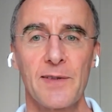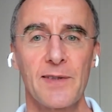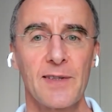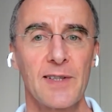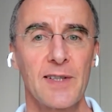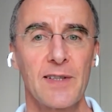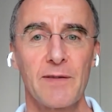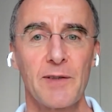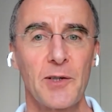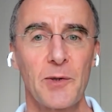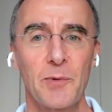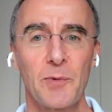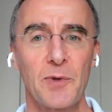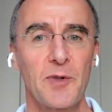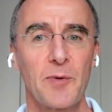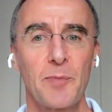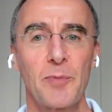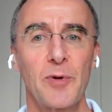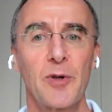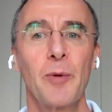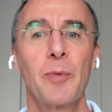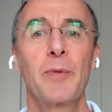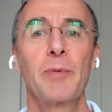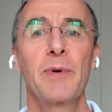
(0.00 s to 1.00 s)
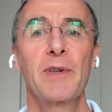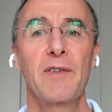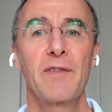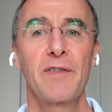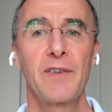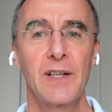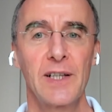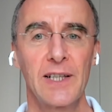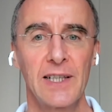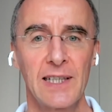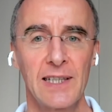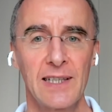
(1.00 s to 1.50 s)
The individual was probably
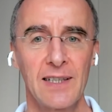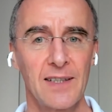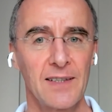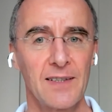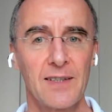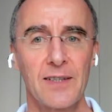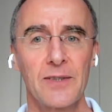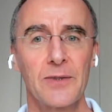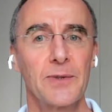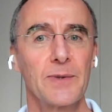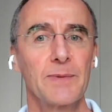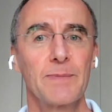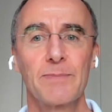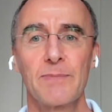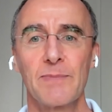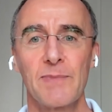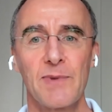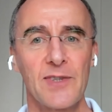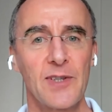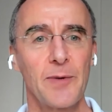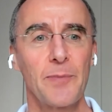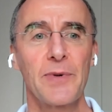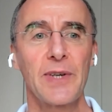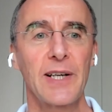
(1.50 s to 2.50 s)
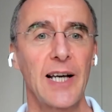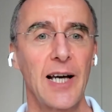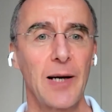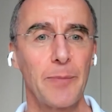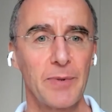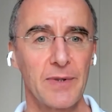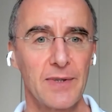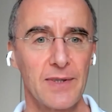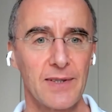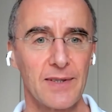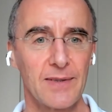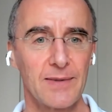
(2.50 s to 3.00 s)
fine until something
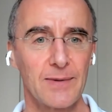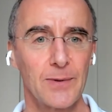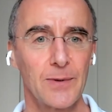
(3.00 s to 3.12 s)
happened